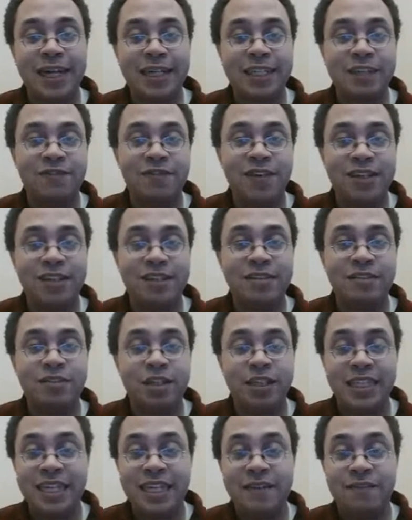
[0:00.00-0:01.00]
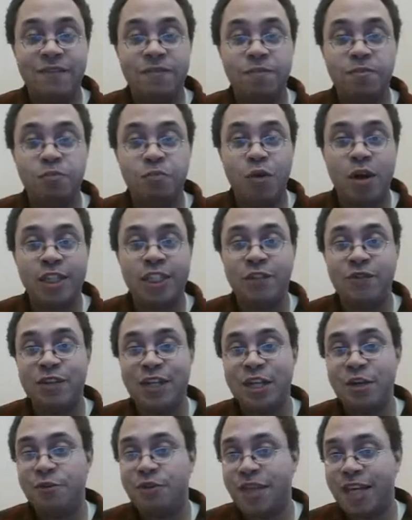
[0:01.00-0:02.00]
defend to live? Pause the
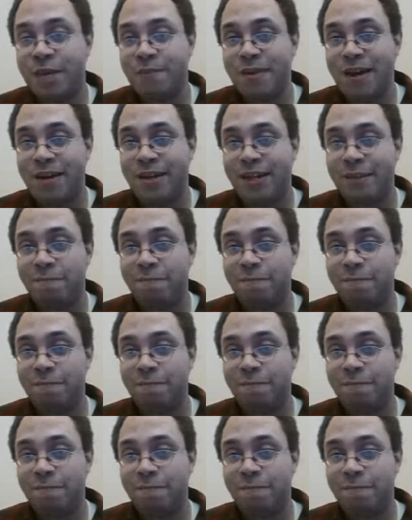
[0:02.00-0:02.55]
video, think about it.